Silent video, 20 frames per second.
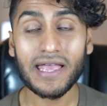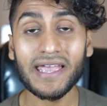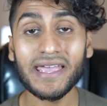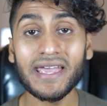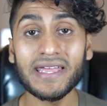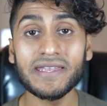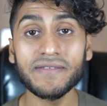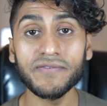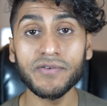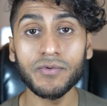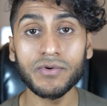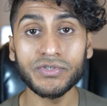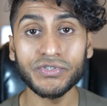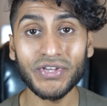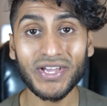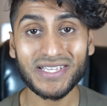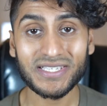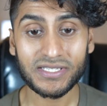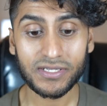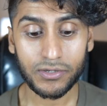Again, if you want
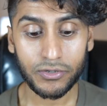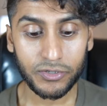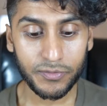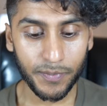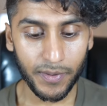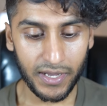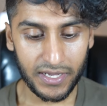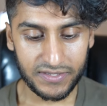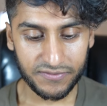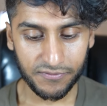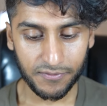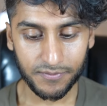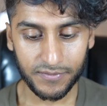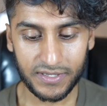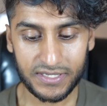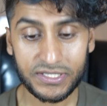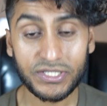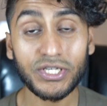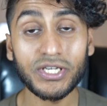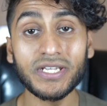to exclude pies from
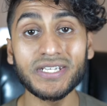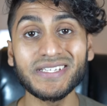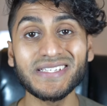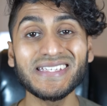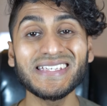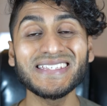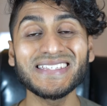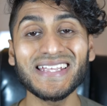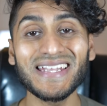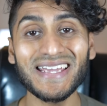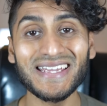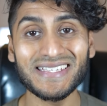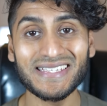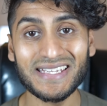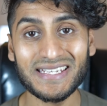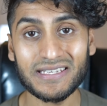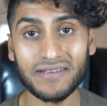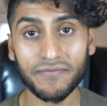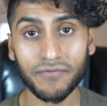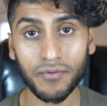this, you can deselect
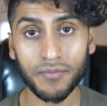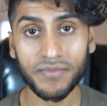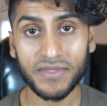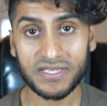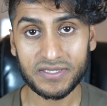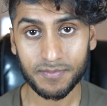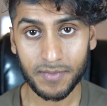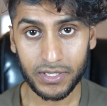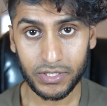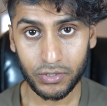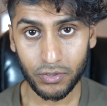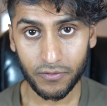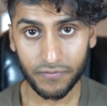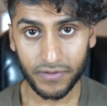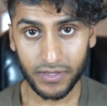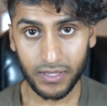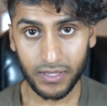it from this menu over